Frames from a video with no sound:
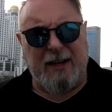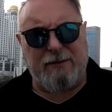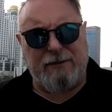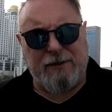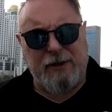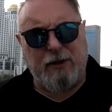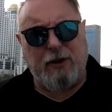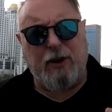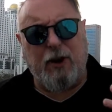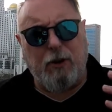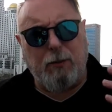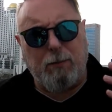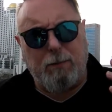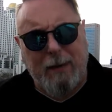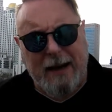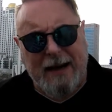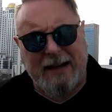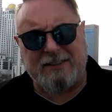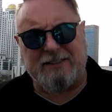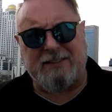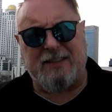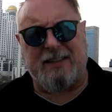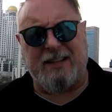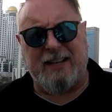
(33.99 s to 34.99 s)
if you go
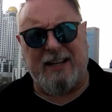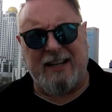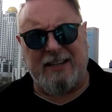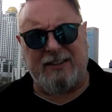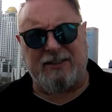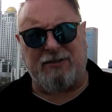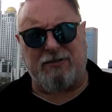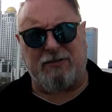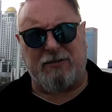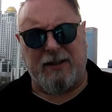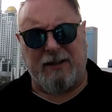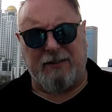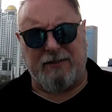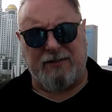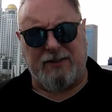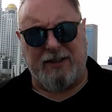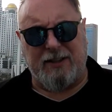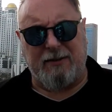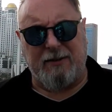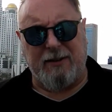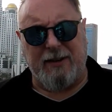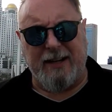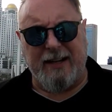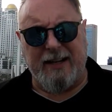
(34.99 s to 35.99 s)
back to the history of
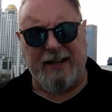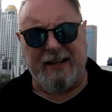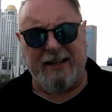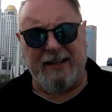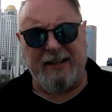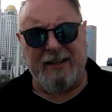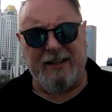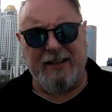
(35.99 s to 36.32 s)
Syria,